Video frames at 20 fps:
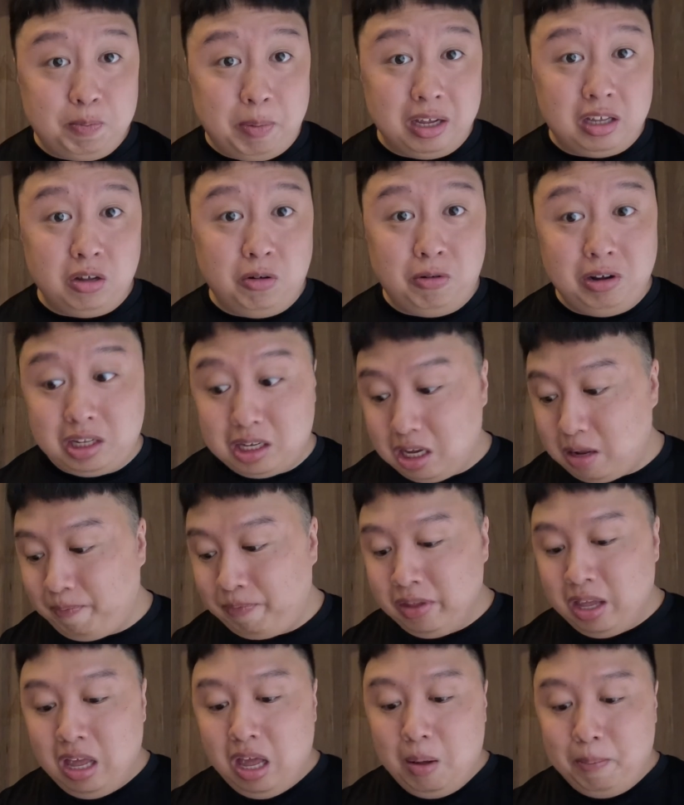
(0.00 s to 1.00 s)
special with it.
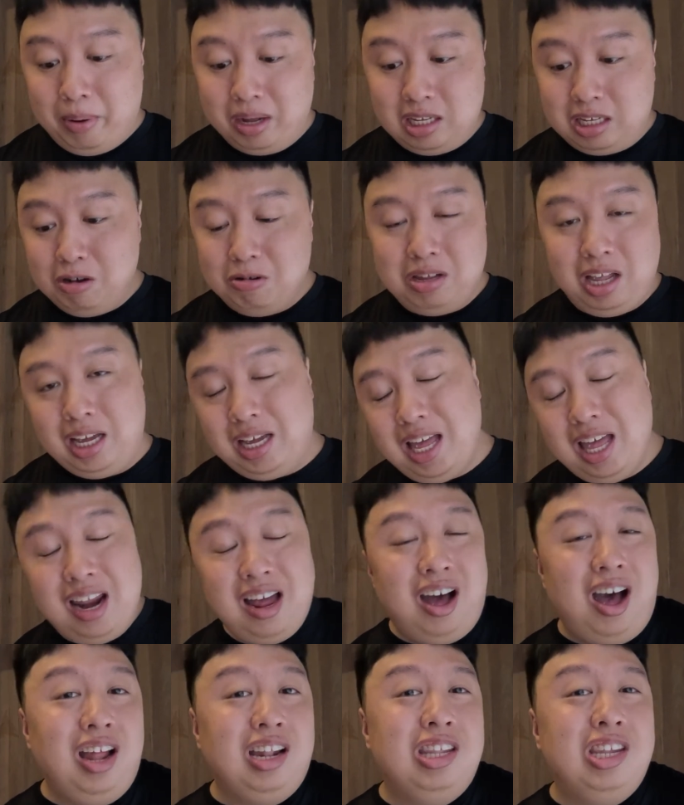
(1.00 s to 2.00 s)
But she was like, get
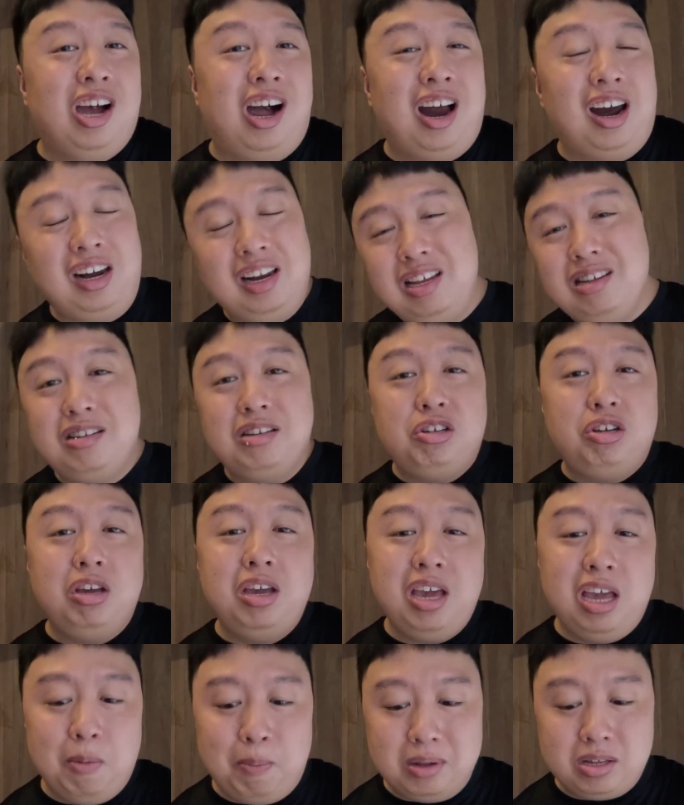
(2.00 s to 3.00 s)
a hot dog. It's
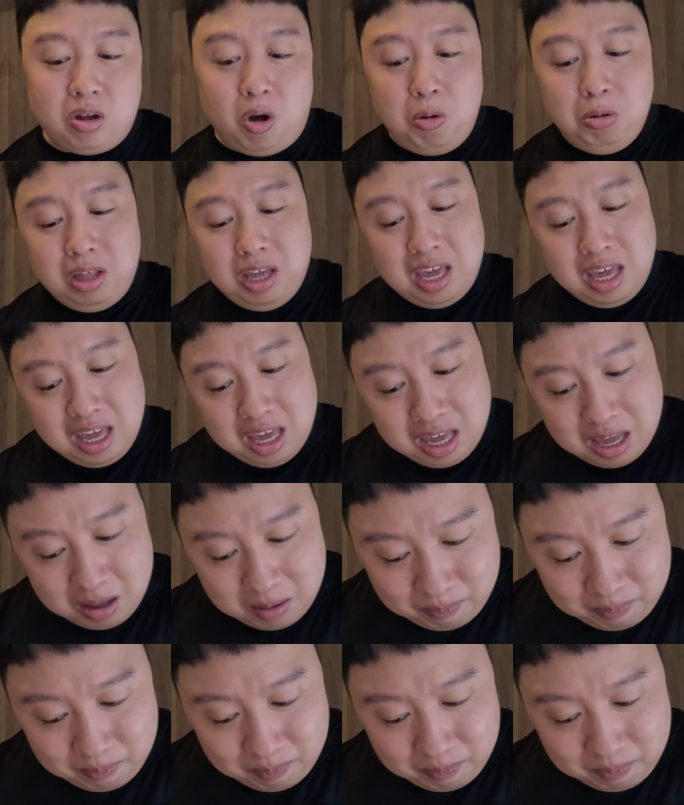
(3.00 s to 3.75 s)
cheap. It's only